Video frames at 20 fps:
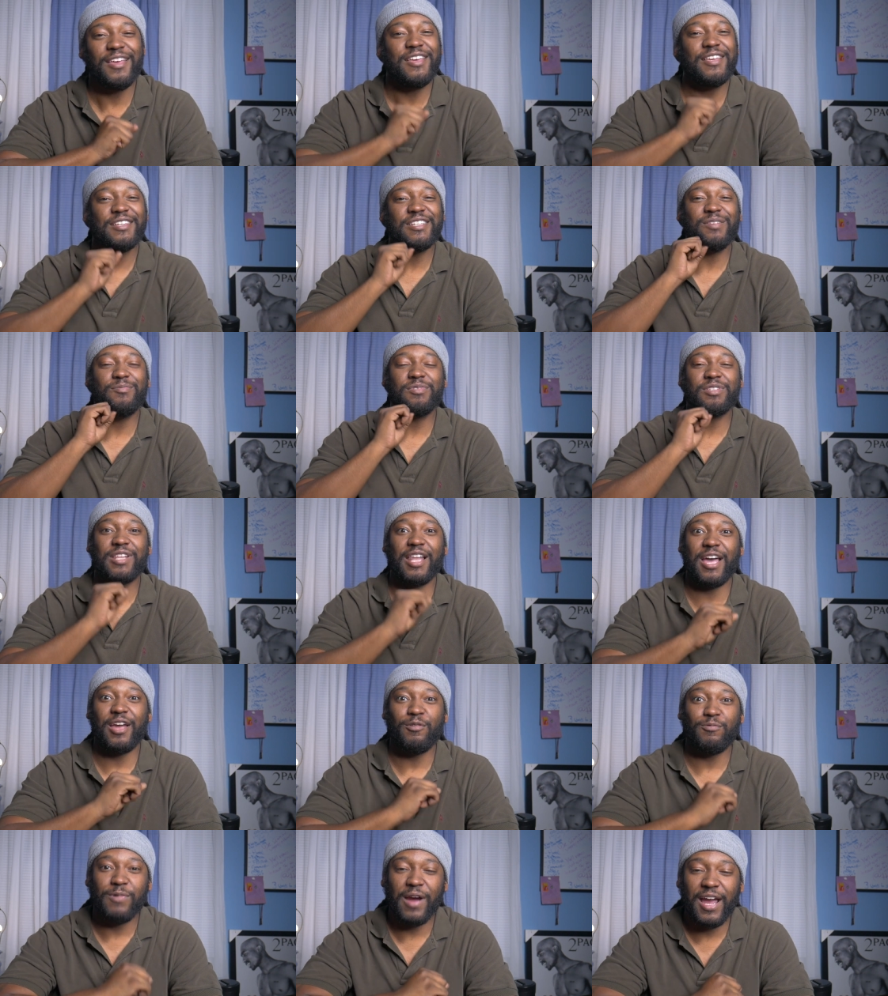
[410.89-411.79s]
she was
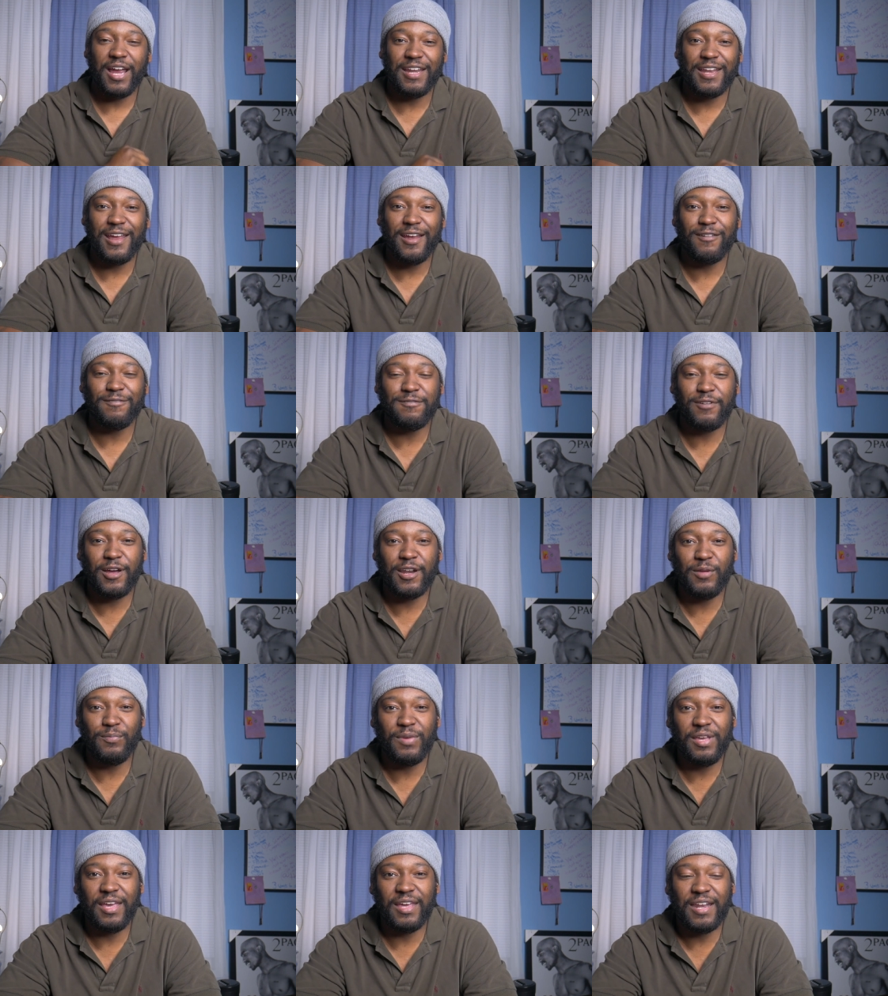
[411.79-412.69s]
like right there in front
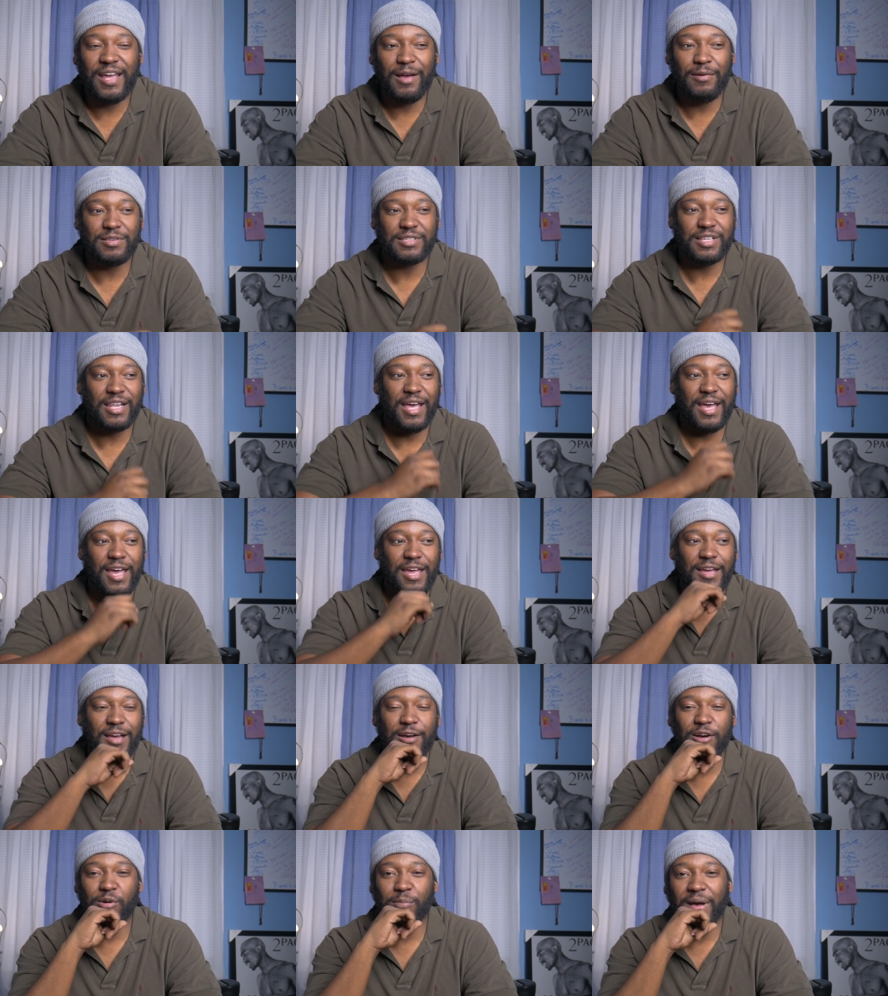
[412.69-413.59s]
of me, and I was like,
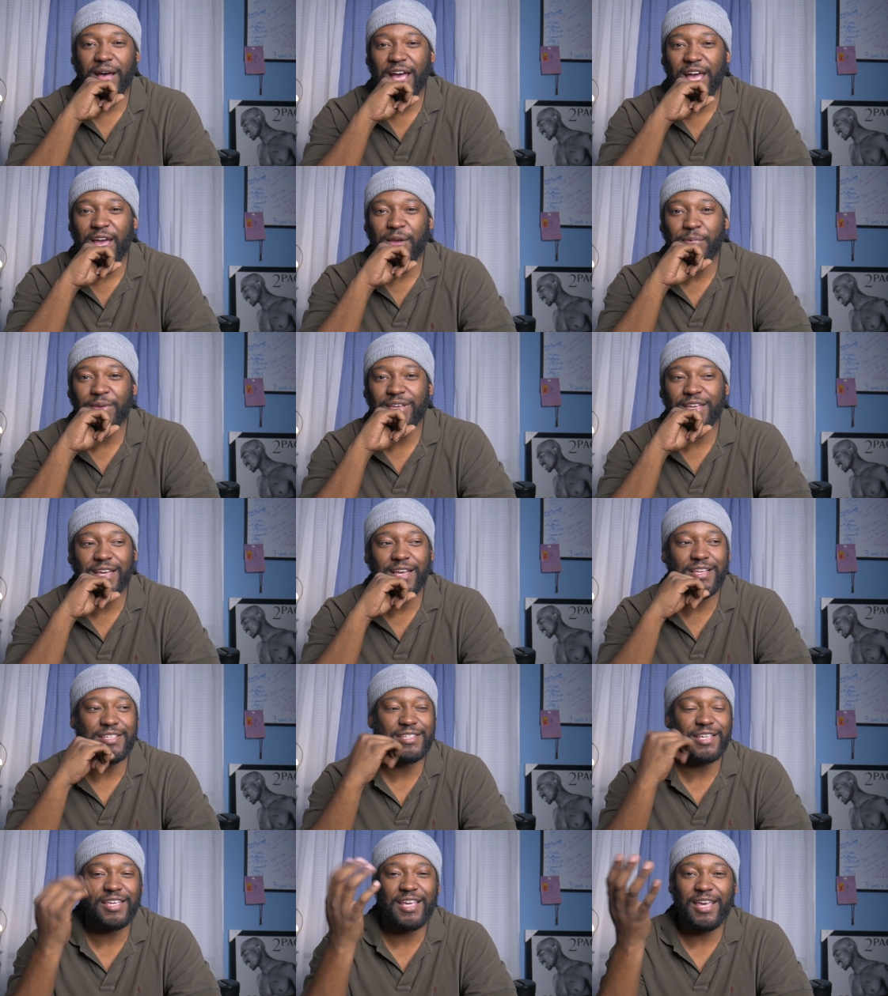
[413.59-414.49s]
oh my,
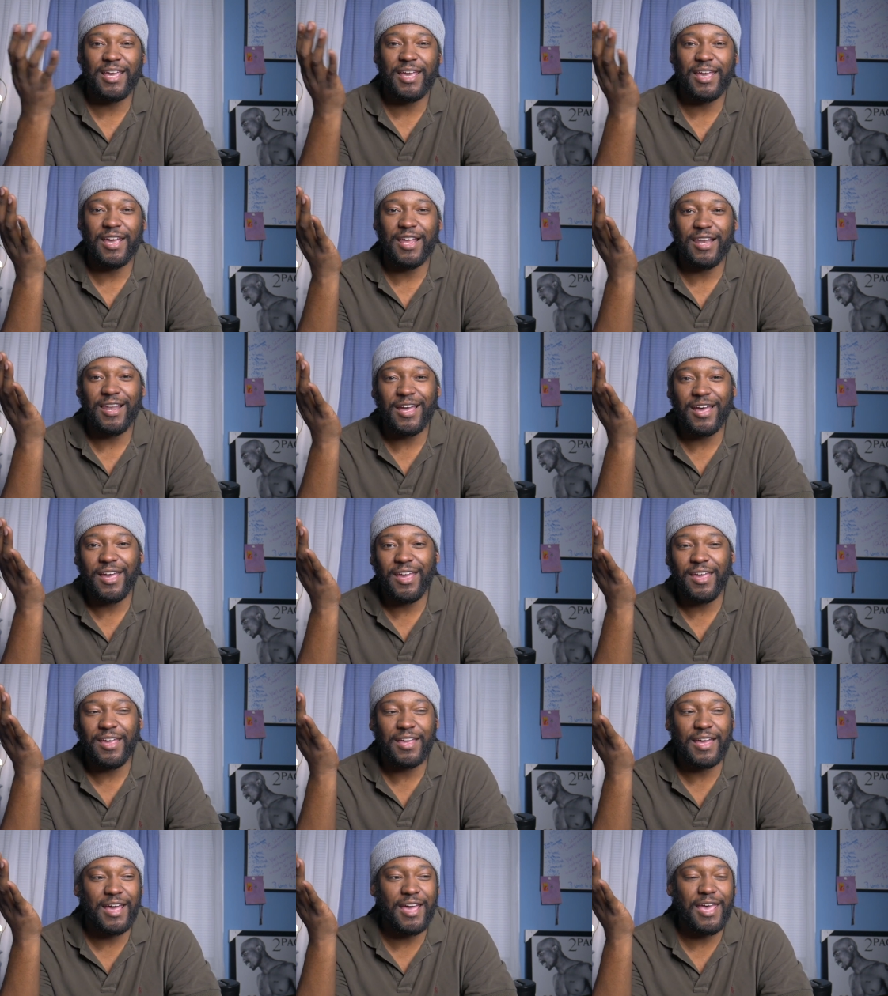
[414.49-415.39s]
because again,
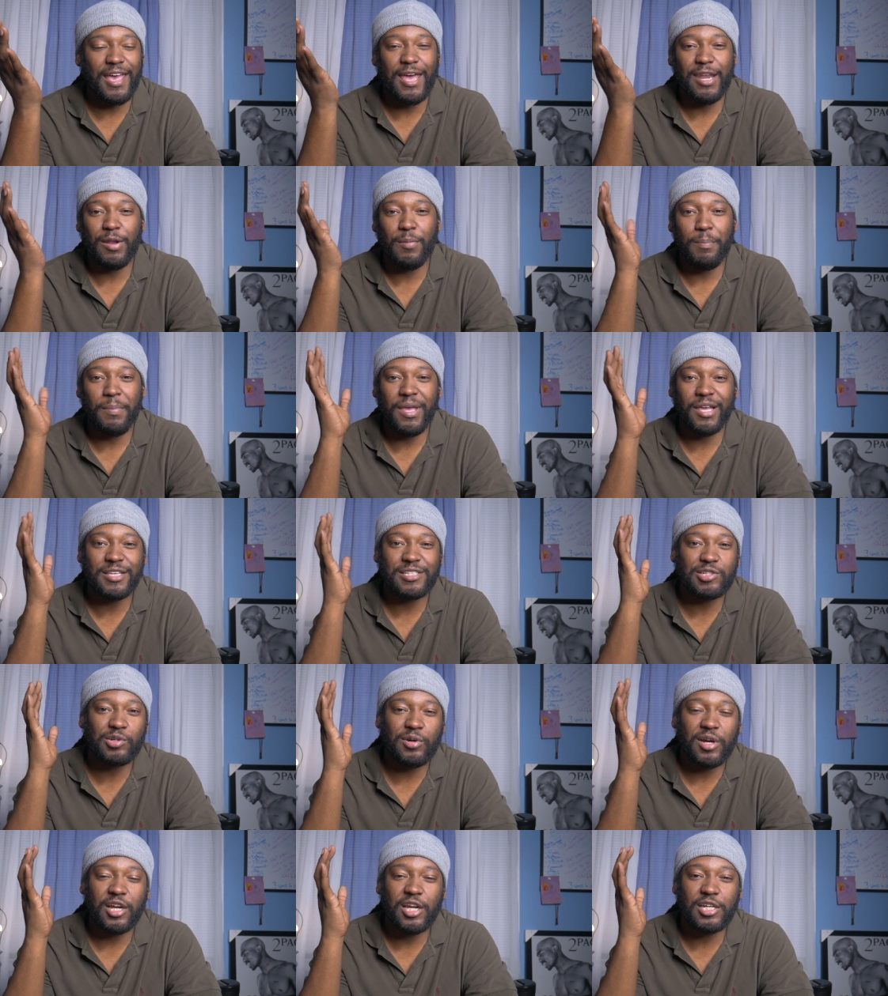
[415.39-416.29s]
like, I had the biggest
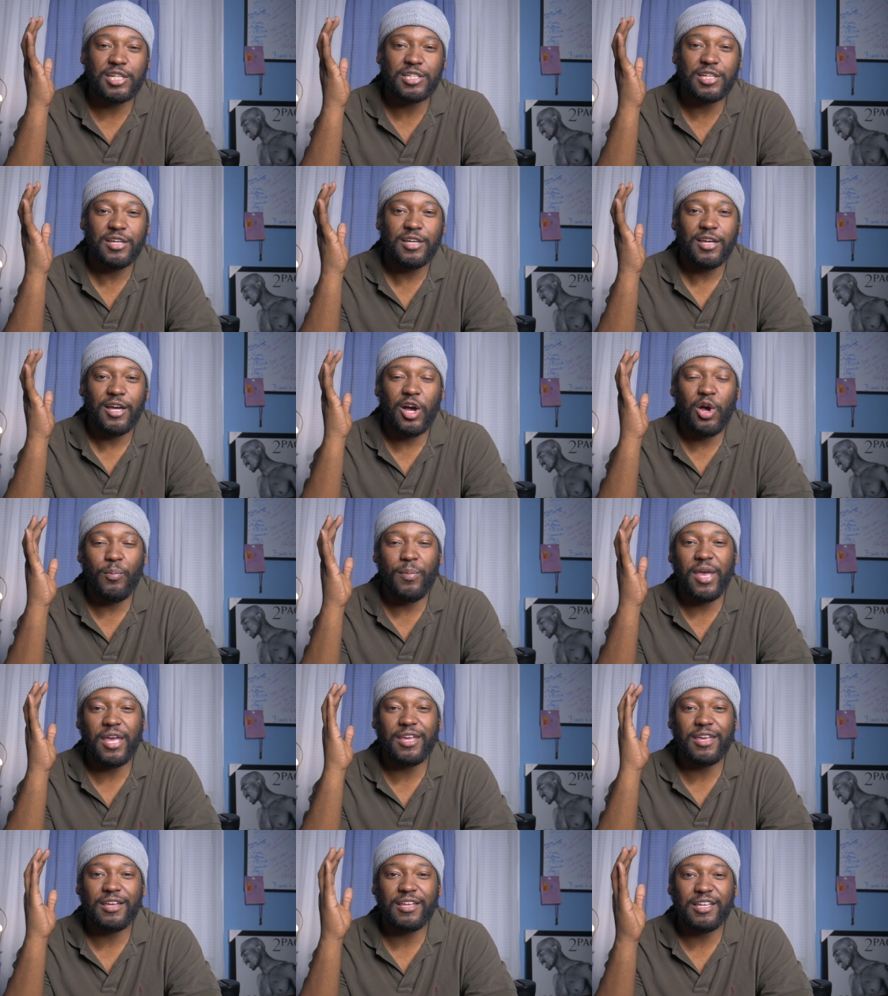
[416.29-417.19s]
crush on
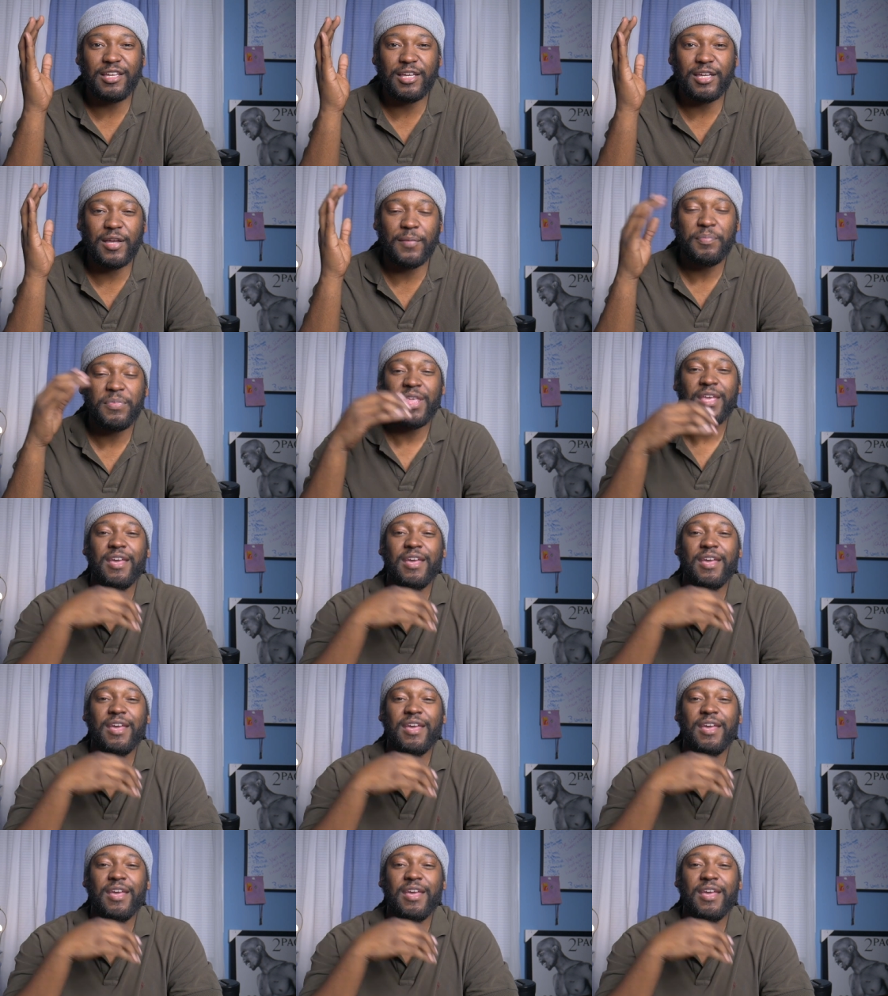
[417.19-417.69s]
Megan Good.